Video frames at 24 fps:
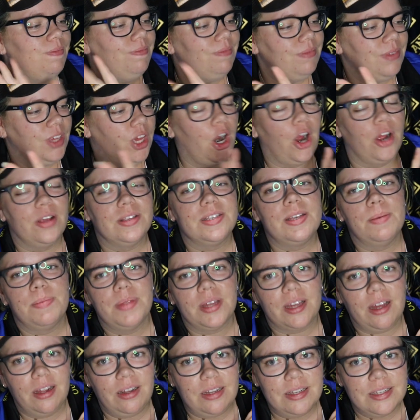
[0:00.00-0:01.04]
you know, some of
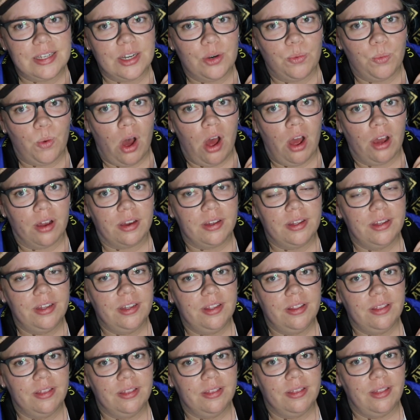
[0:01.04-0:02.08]
the colors didn't work.
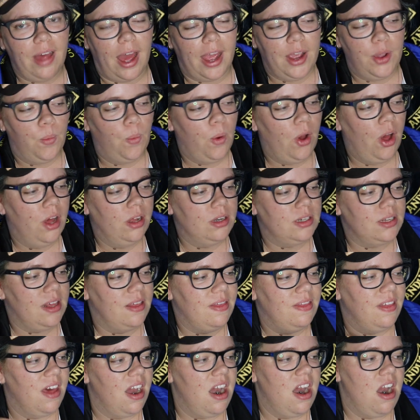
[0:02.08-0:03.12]
They
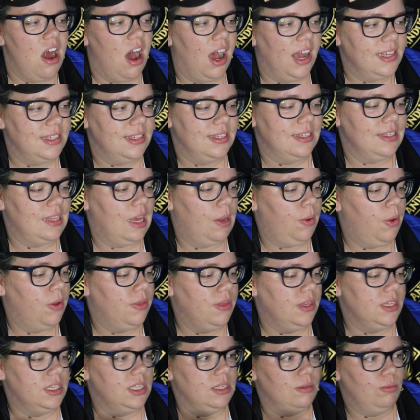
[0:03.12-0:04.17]
weren't the nicest, they weren't
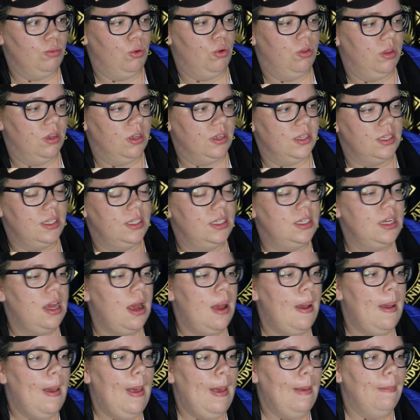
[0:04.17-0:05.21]
the smoothest.
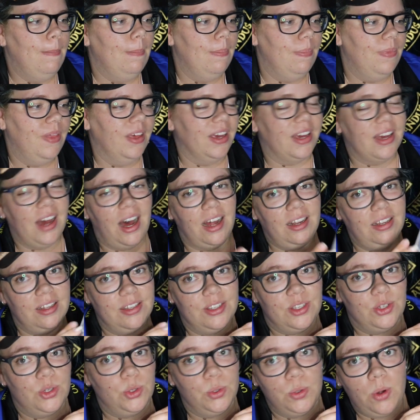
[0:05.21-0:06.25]
The
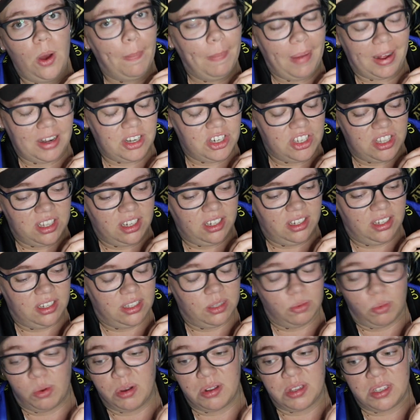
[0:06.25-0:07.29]
colors do not match the
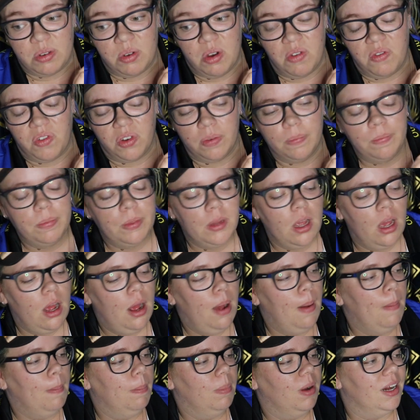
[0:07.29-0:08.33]
lids whatsoever.
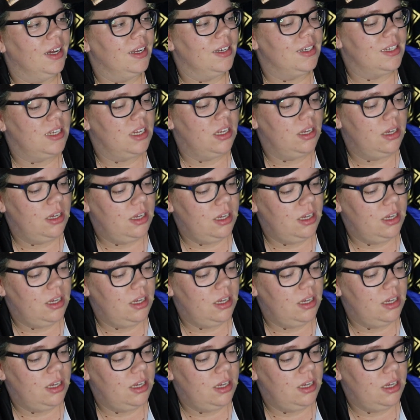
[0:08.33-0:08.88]
But